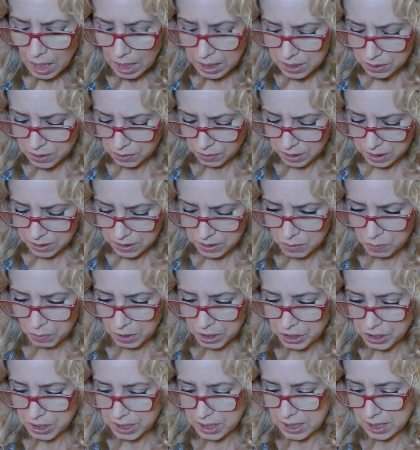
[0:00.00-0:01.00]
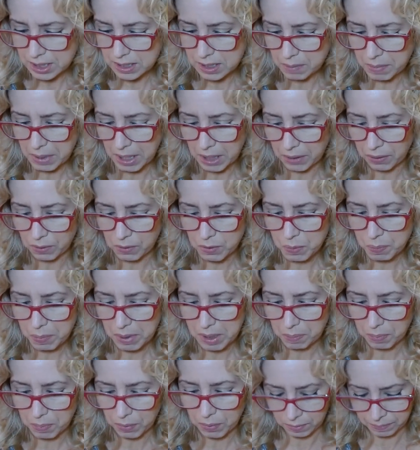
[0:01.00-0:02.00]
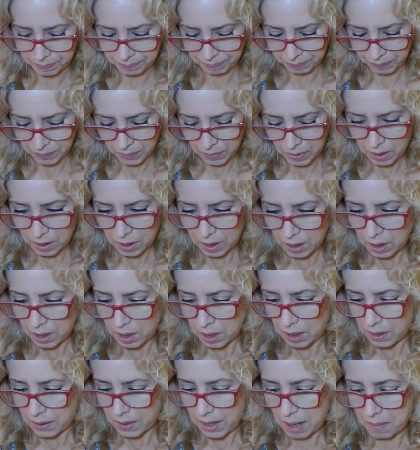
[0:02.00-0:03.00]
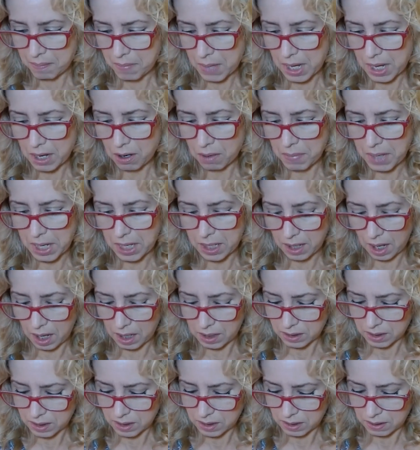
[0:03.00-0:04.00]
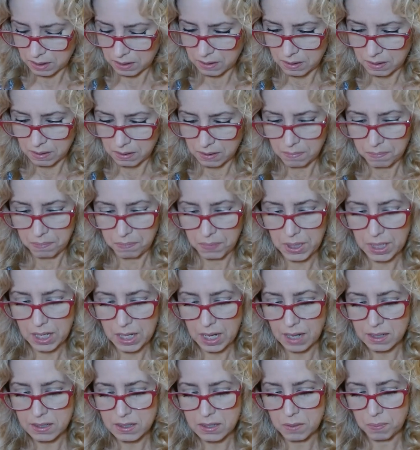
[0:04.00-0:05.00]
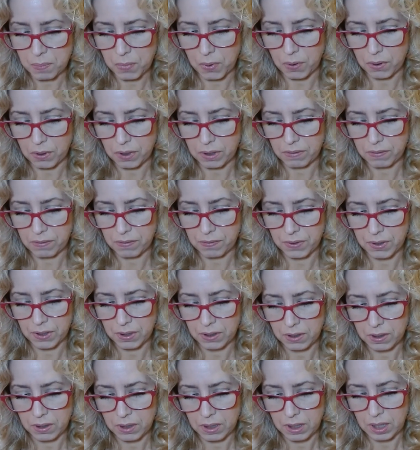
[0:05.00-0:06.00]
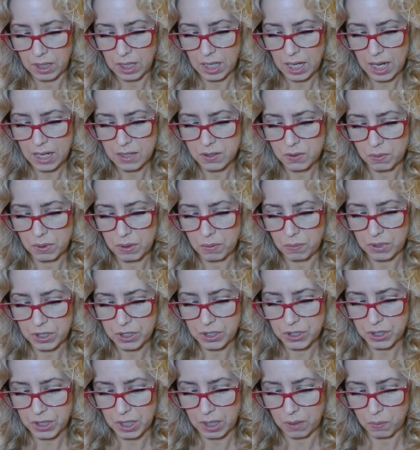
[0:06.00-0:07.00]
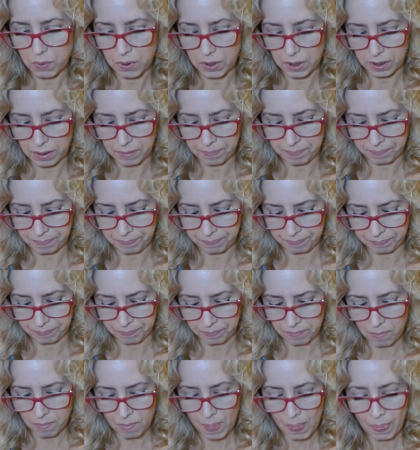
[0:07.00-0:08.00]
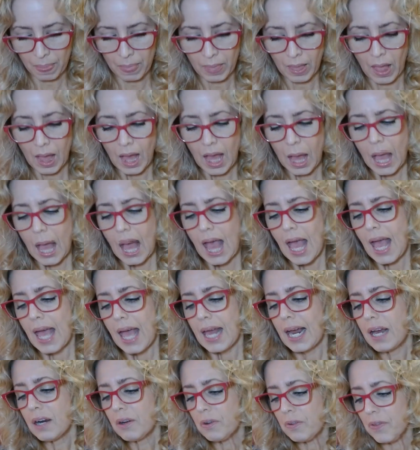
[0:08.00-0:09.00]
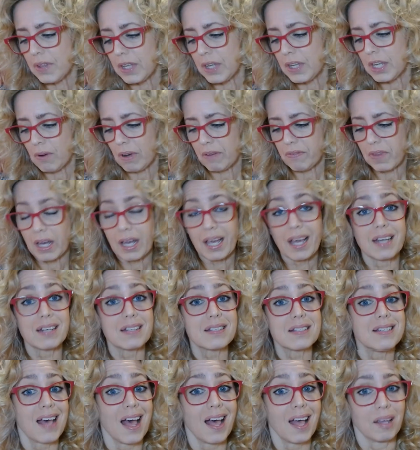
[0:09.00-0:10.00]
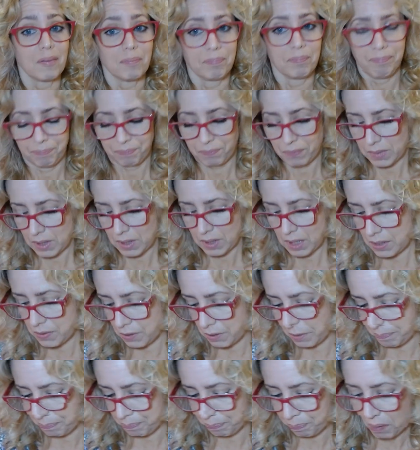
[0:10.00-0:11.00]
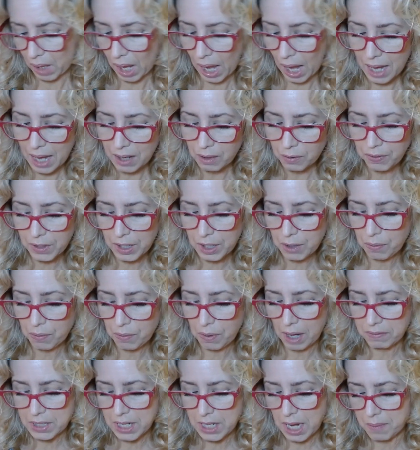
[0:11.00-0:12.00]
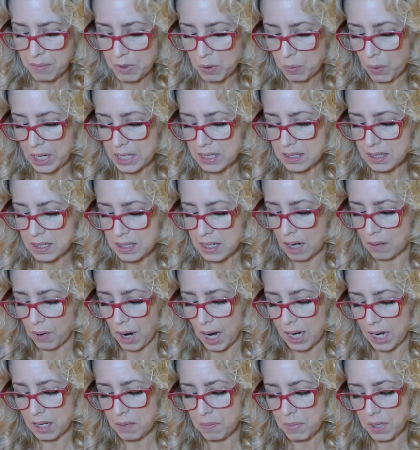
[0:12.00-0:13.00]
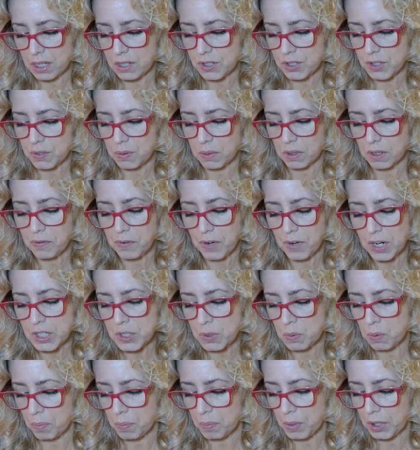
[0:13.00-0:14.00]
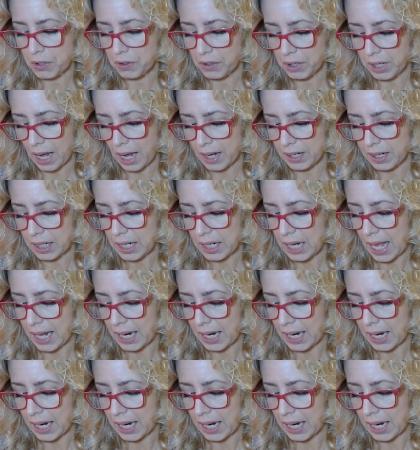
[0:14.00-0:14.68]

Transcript: And so this is what she says about those people that may or may not be as supportive as we wish they were. And I don't think you have that kind of time either. I don't think you have time to waste not writing because you are afraid you won't be good at it.